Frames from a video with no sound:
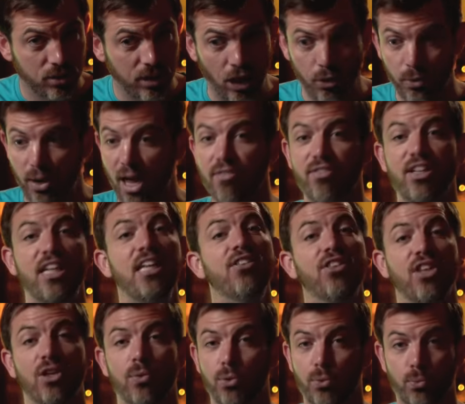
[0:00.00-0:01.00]
They don't have
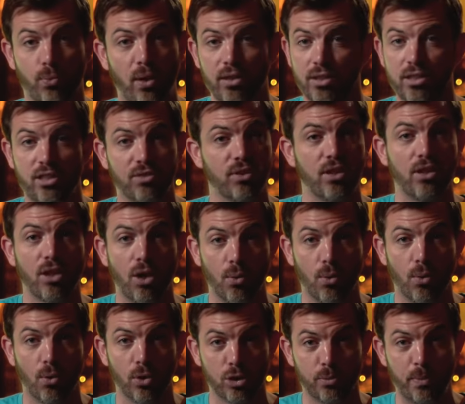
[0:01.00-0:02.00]
anything with relatively low
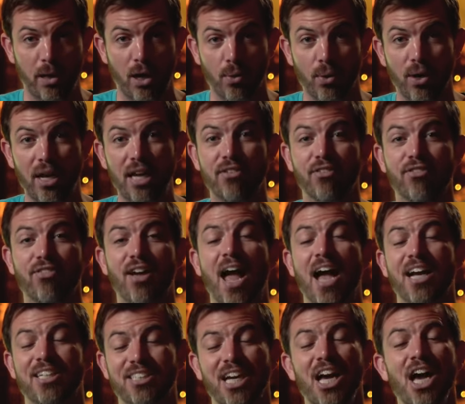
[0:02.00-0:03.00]
horsepower. In
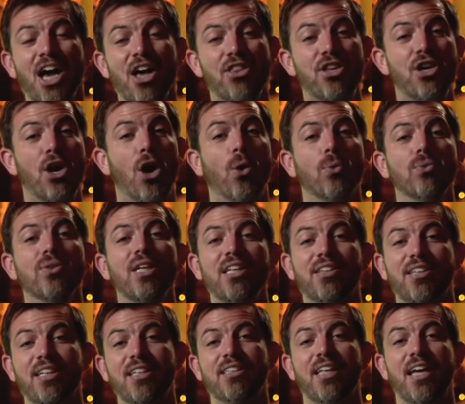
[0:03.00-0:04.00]
fact, the only
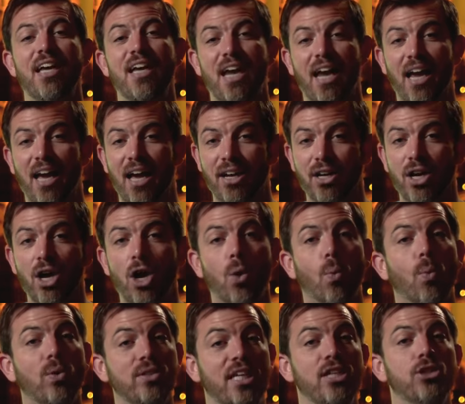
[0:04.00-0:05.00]
thing they had
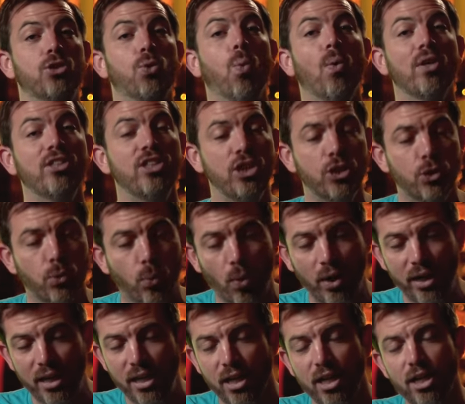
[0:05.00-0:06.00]
was a
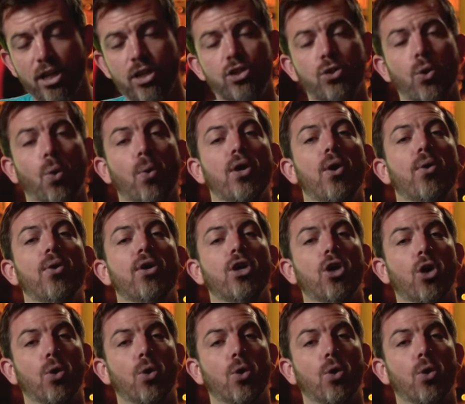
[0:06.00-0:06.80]
2020 Toyota